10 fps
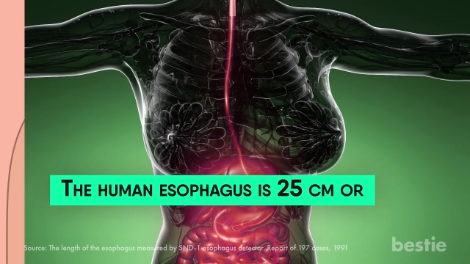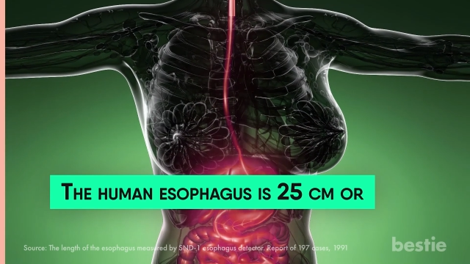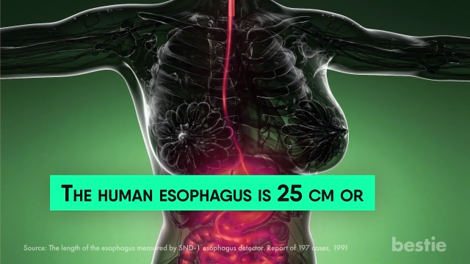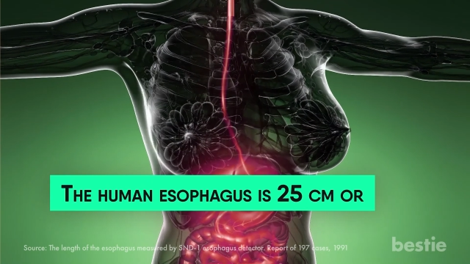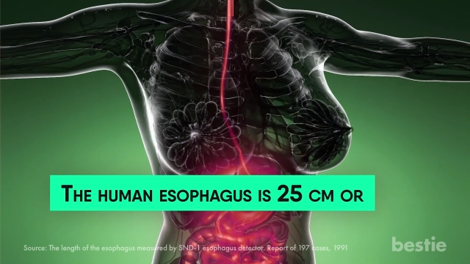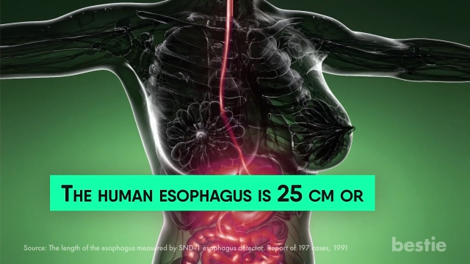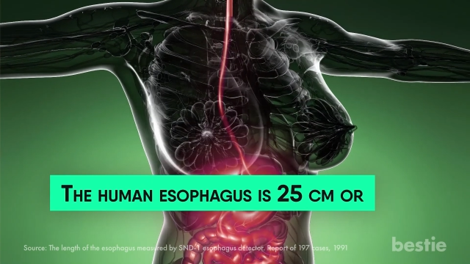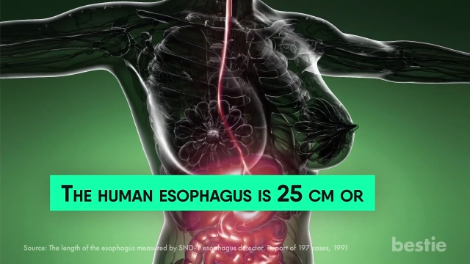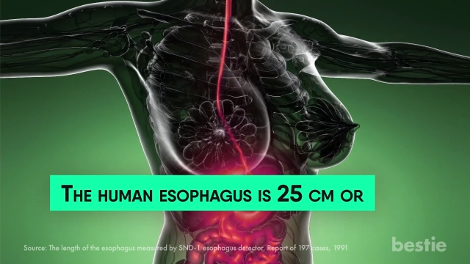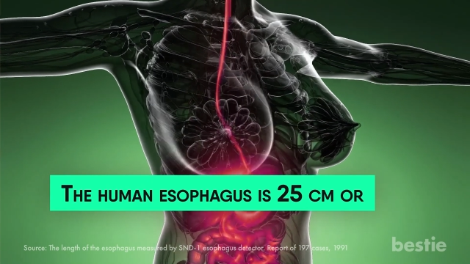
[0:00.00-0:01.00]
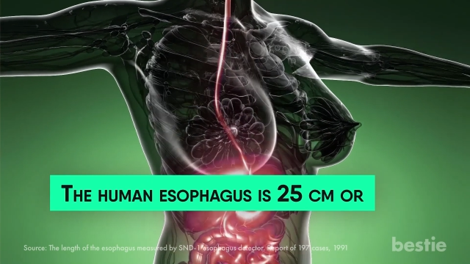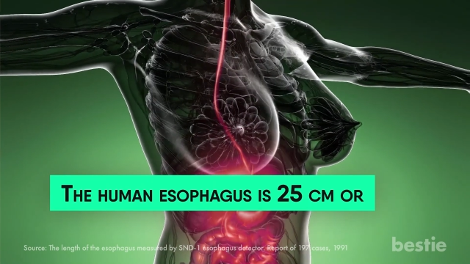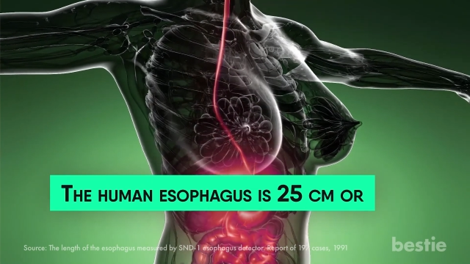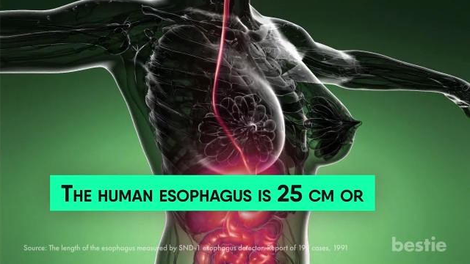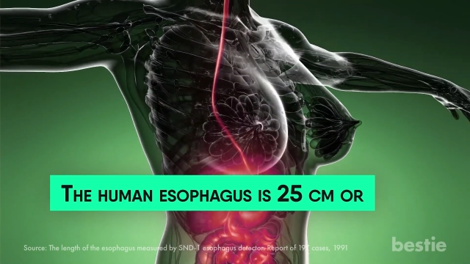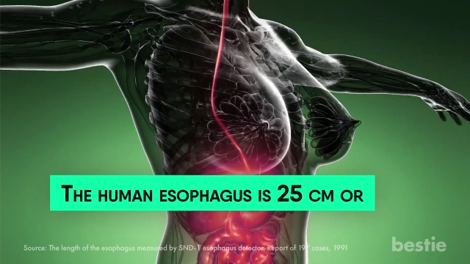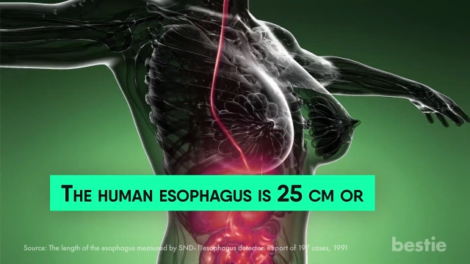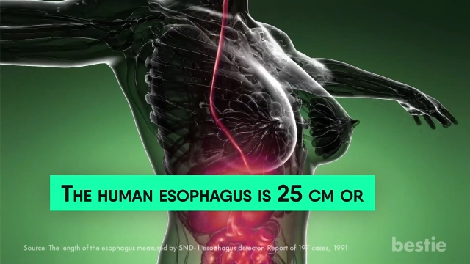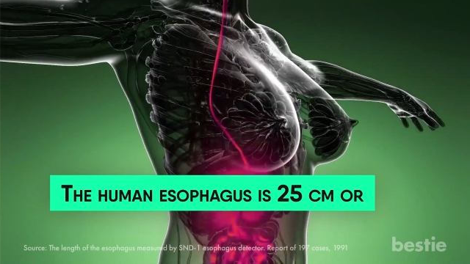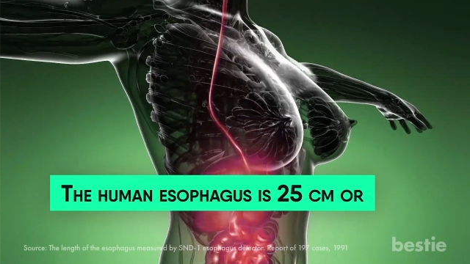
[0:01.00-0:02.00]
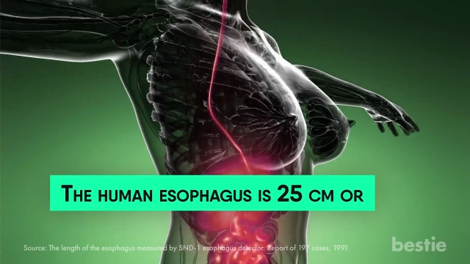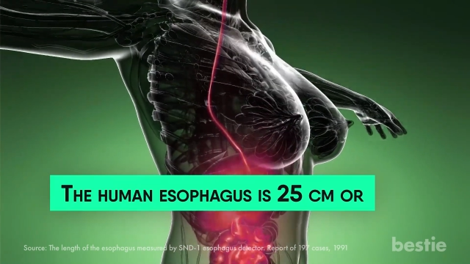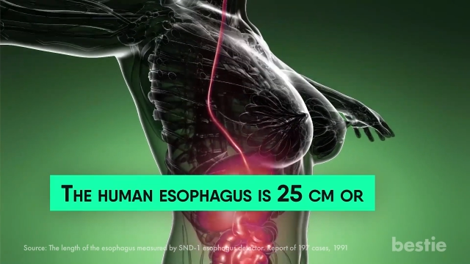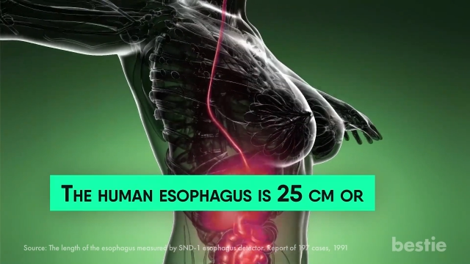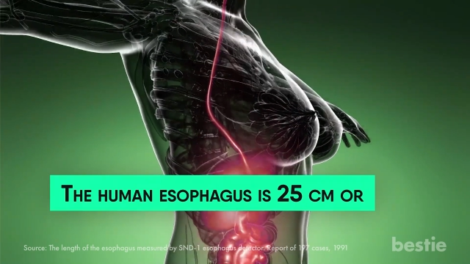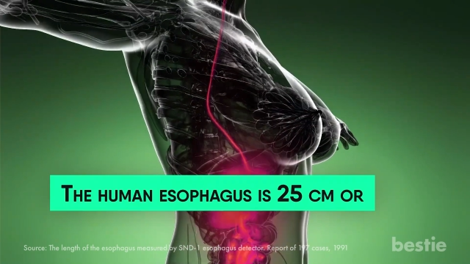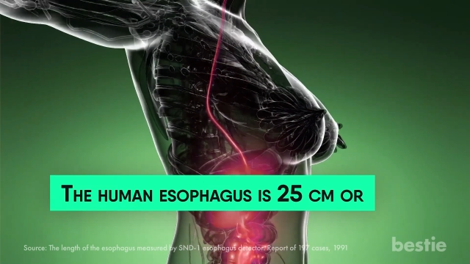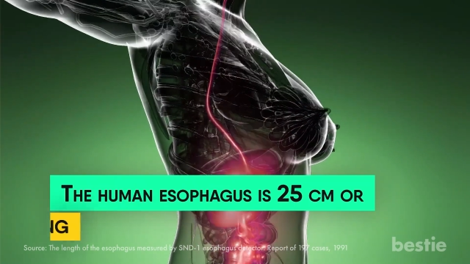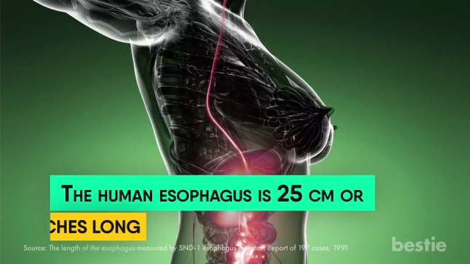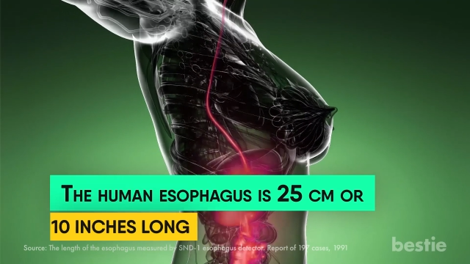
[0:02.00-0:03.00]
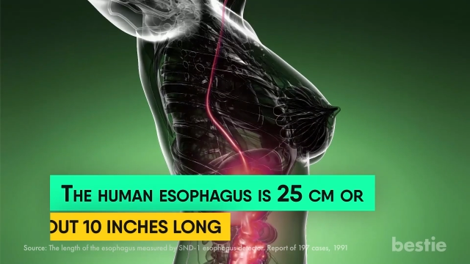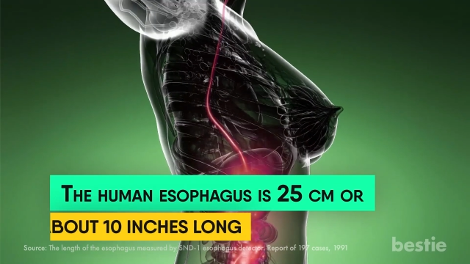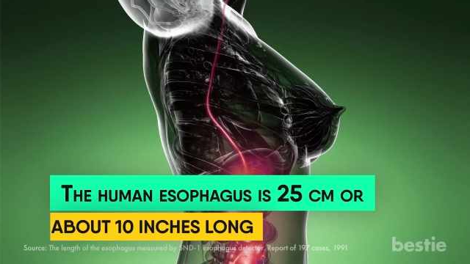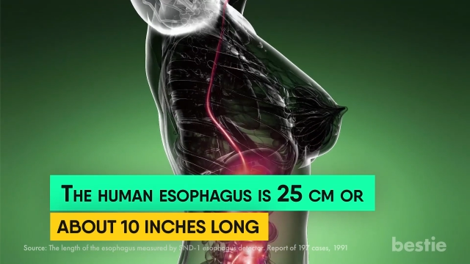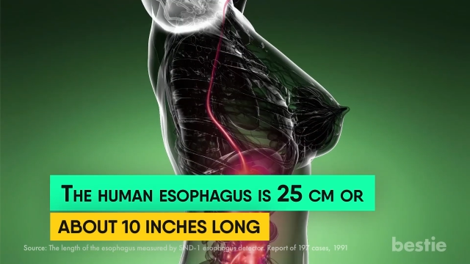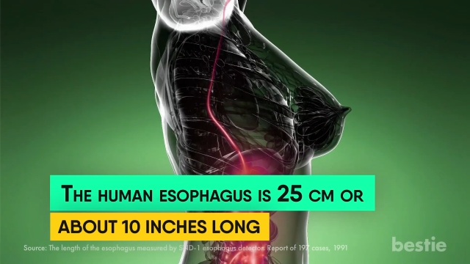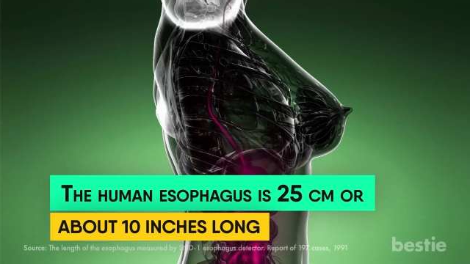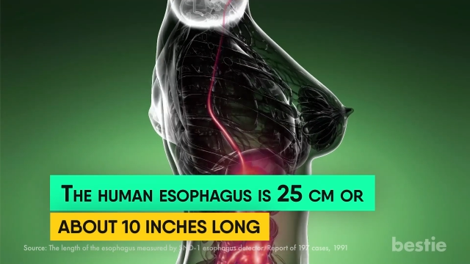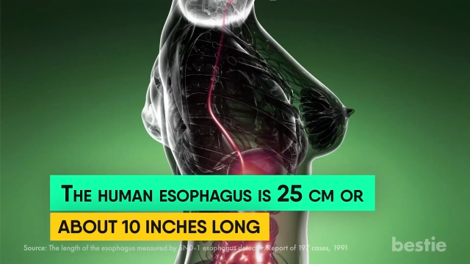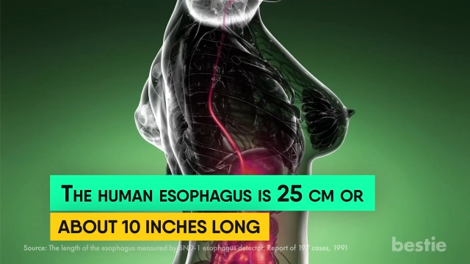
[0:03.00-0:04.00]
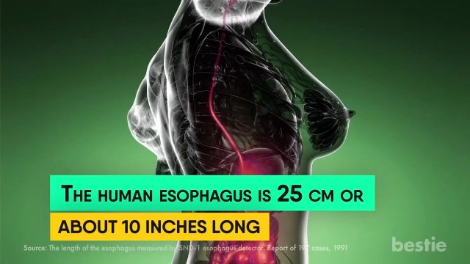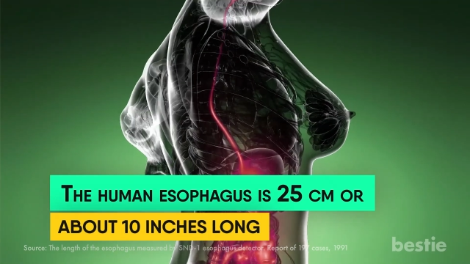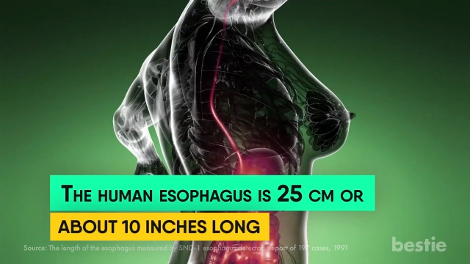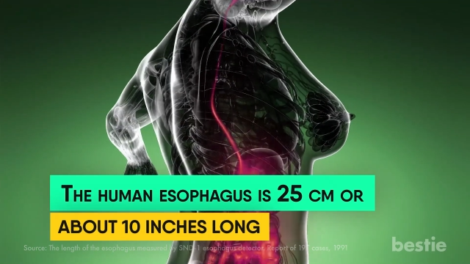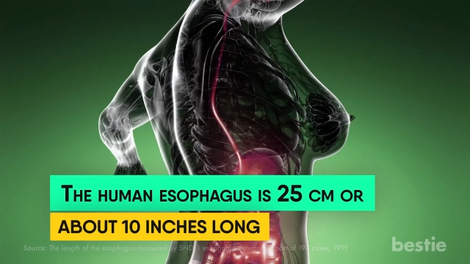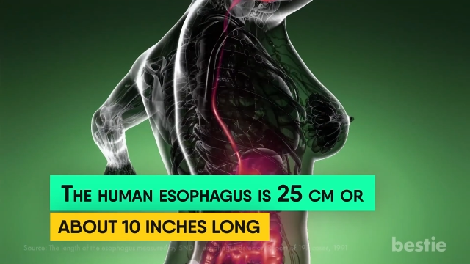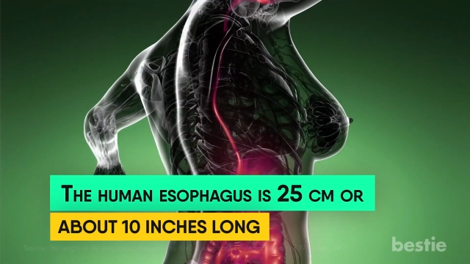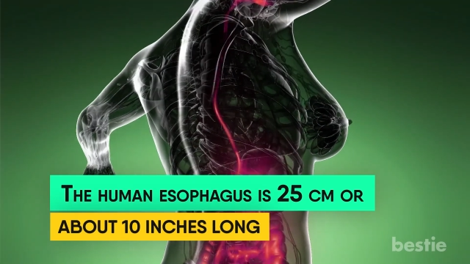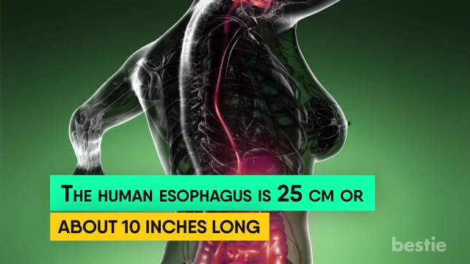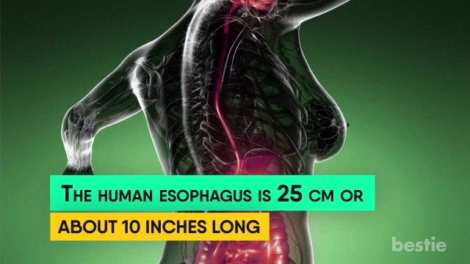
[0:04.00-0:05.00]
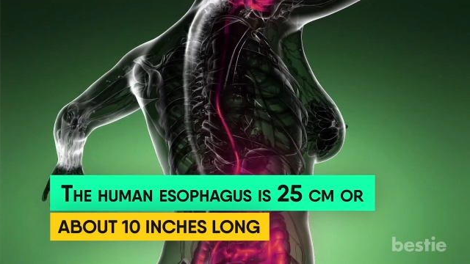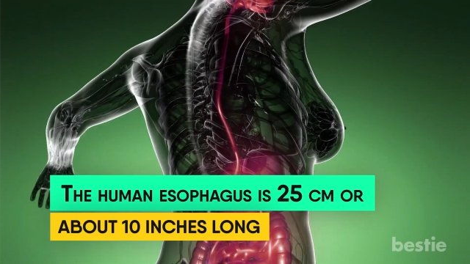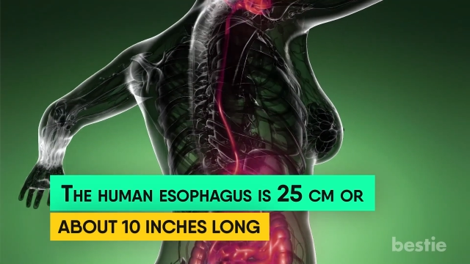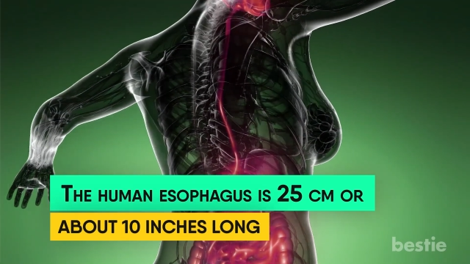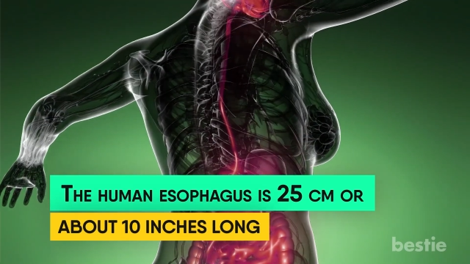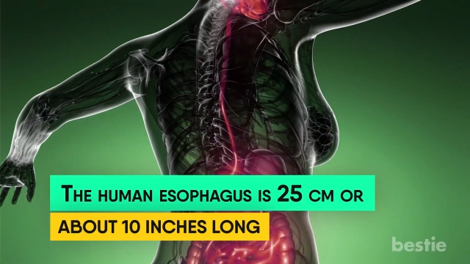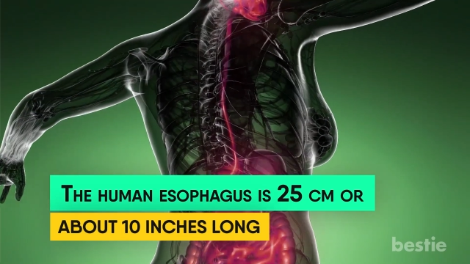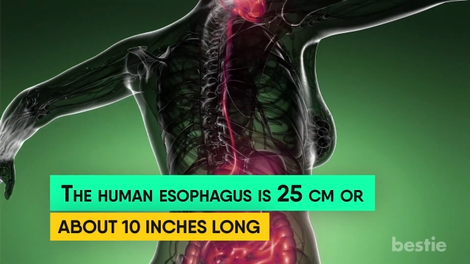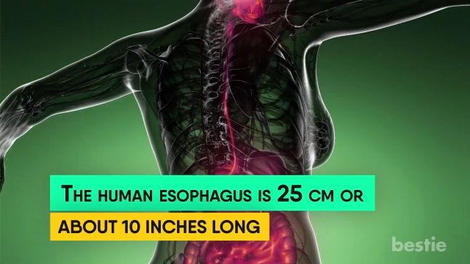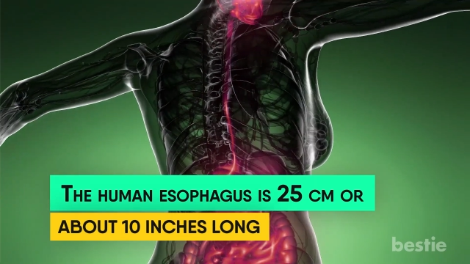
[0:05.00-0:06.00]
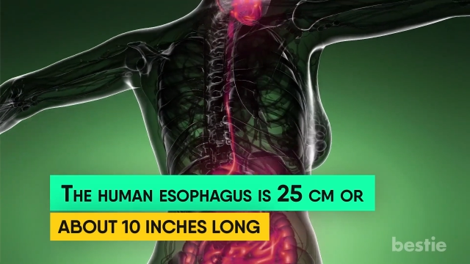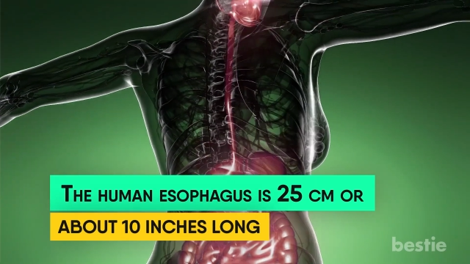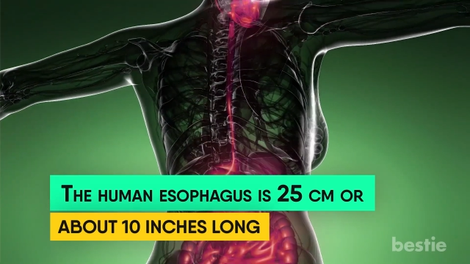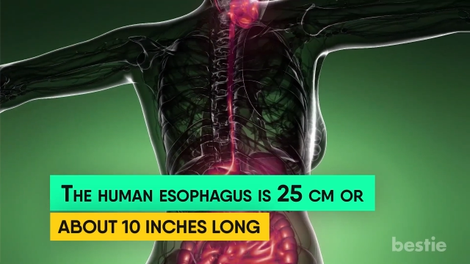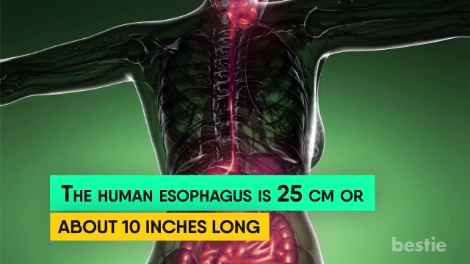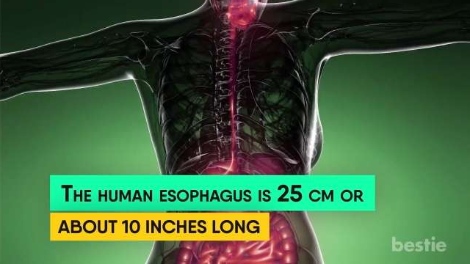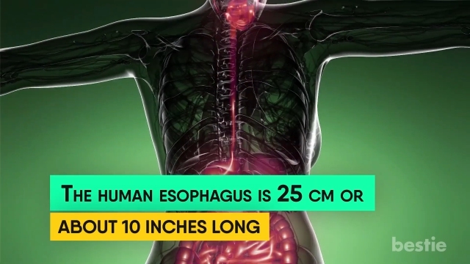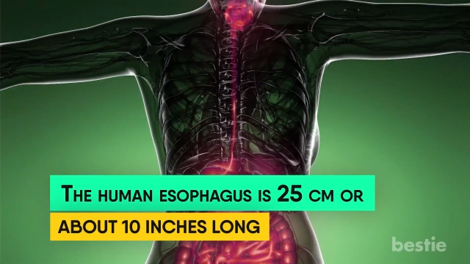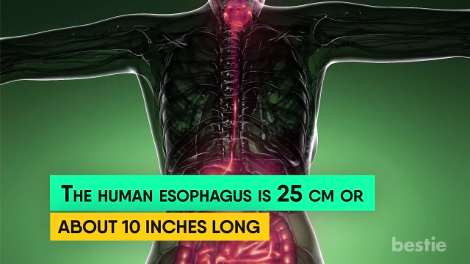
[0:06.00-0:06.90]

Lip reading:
[unreadable: no face in view]